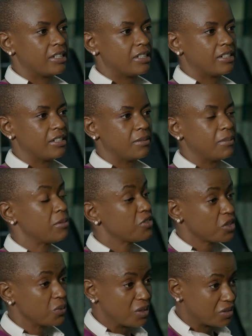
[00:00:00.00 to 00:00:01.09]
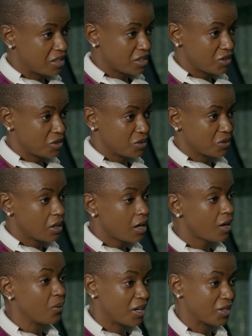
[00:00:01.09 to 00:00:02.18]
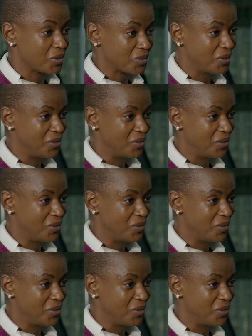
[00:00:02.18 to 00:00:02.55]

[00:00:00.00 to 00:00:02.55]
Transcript: I'm very well, thank you. How are you?